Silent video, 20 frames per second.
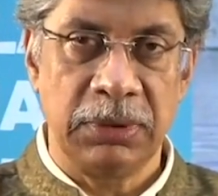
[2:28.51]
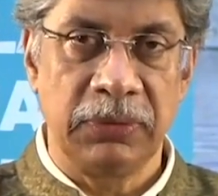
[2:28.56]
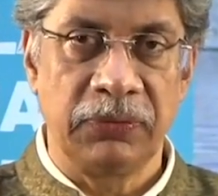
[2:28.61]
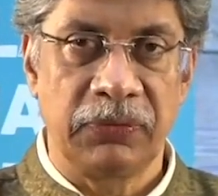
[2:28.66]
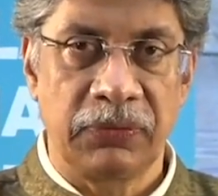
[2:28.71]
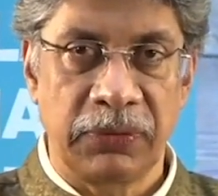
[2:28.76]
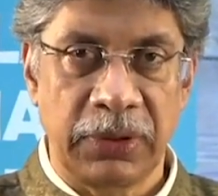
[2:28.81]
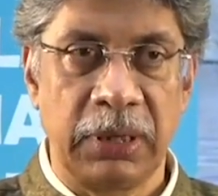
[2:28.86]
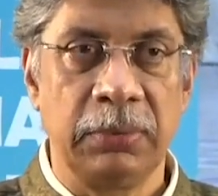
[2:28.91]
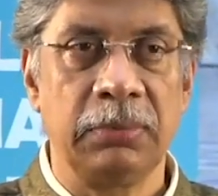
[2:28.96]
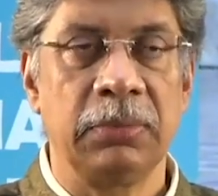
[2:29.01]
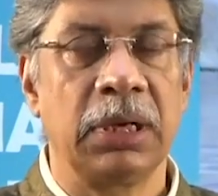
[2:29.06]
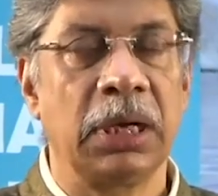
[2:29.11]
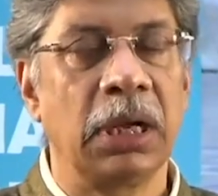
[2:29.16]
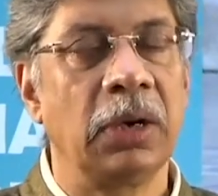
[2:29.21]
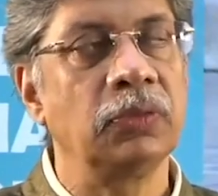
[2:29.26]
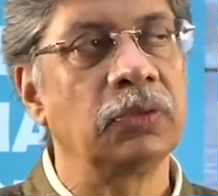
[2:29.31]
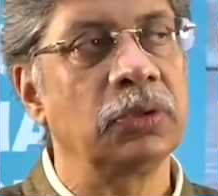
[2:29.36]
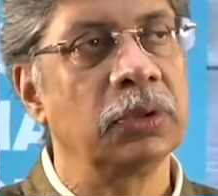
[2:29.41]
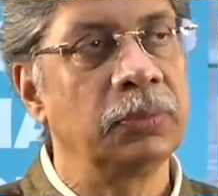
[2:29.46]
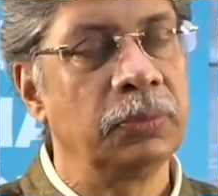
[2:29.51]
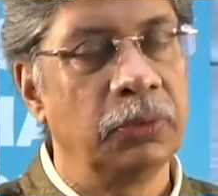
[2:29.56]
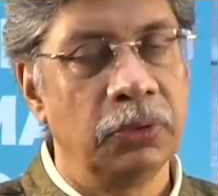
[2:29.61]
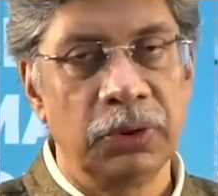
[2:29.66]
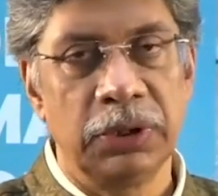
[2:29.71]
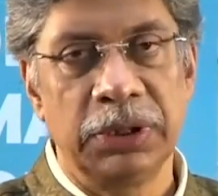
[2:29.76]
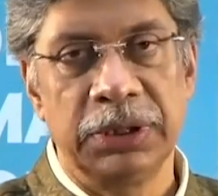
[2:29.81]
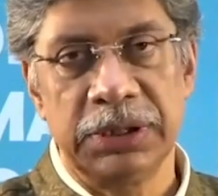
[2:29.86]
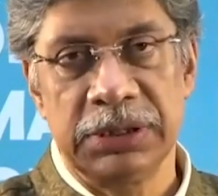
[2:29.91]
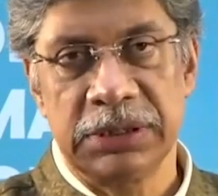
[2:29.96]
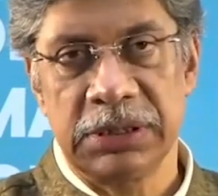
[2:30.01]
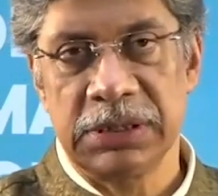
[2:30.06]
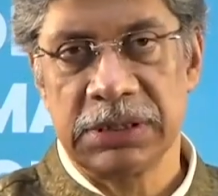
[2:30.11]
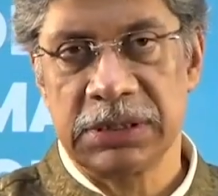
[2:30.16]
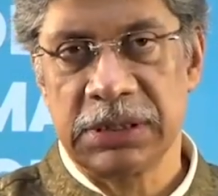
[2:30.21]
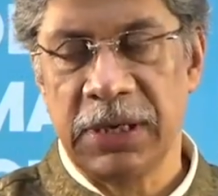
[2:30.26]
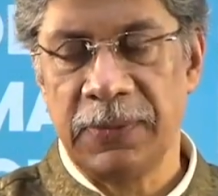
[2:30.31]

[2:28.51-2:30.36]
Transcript: be framed out of polar regions,